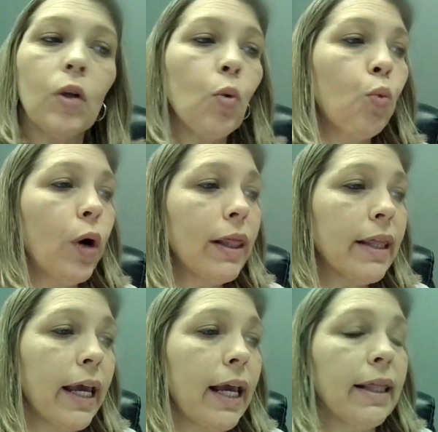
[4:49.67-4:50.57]
One
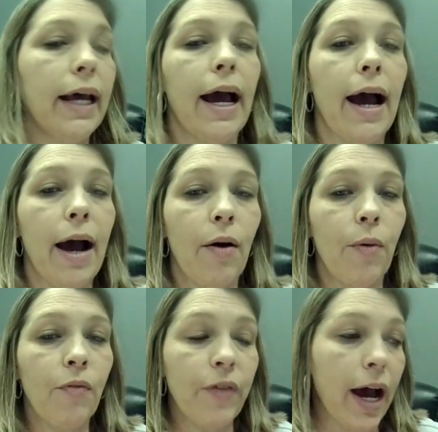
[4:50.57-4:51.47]
thing that I
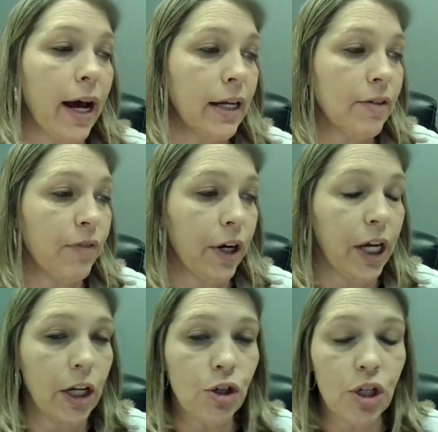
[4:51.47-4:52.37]
find very
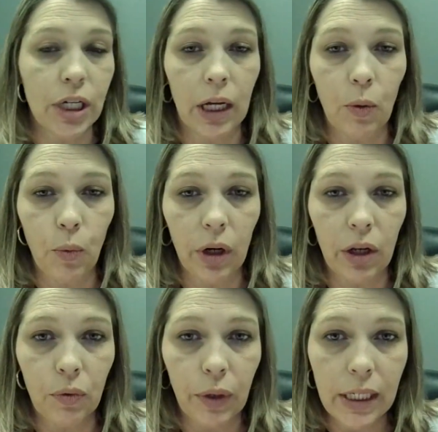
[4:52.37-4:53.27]
interesting in one of
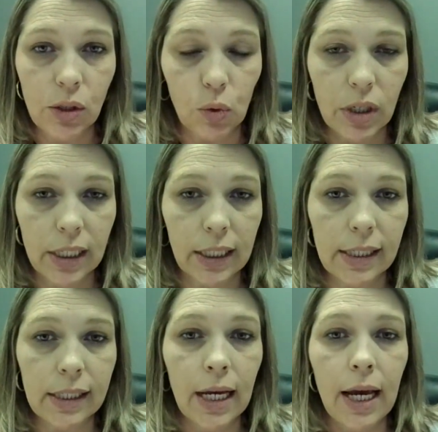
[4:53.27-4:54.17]
the
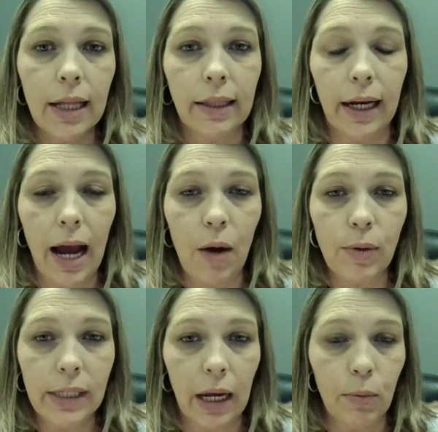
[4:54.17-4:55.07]
resources that I
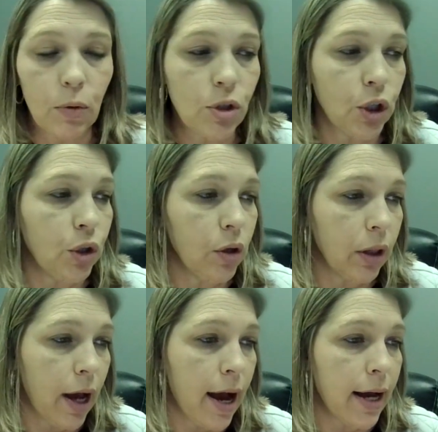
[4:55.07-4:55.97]
was able to
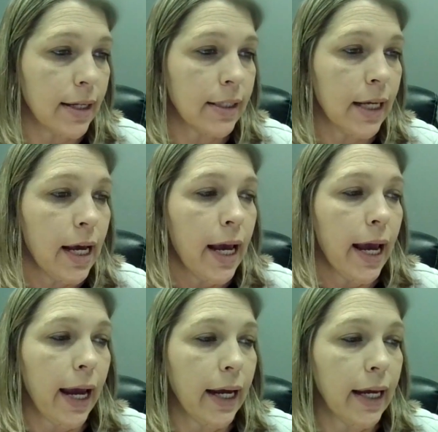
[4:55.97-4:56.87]
utilize
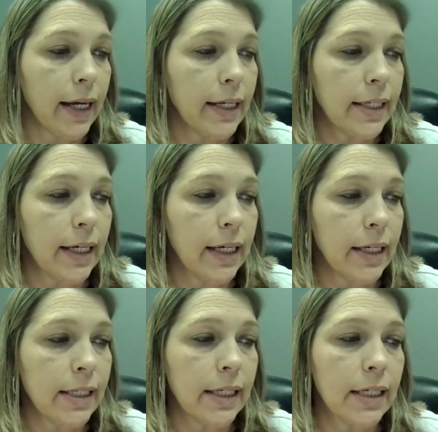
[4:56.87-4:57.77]
And
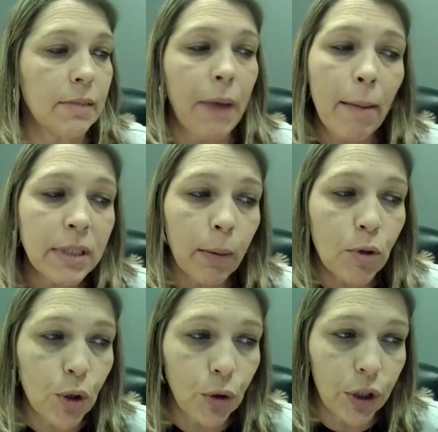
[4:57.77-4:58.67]
it says maps help
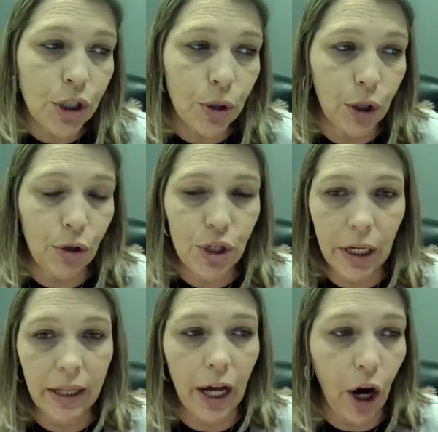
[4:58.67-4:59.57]
children to
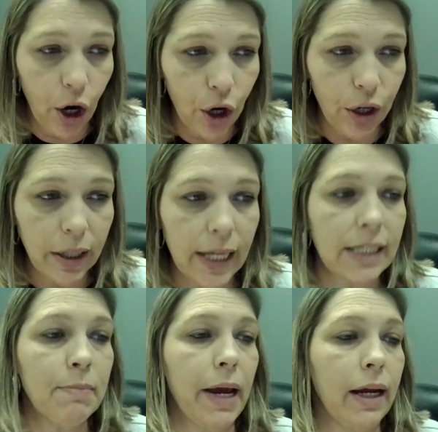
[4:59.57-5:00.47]
understand the earth is
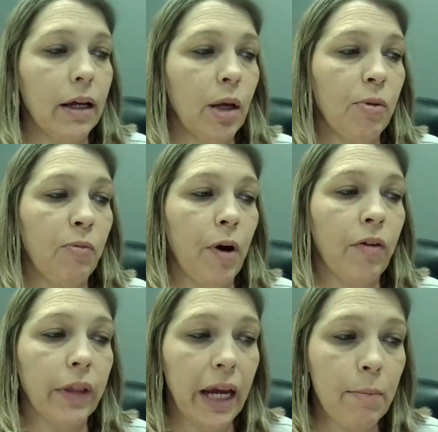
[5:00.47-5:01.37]
made up of
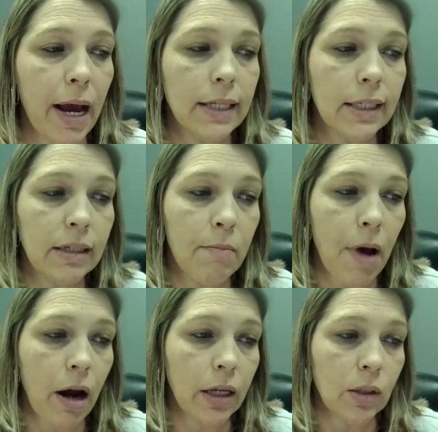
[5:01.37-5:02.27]
both land masses and
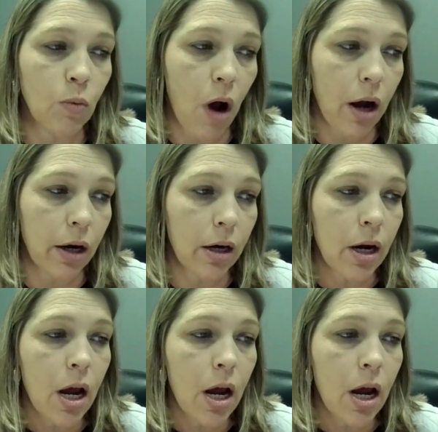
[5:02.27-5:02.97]
bodies of water.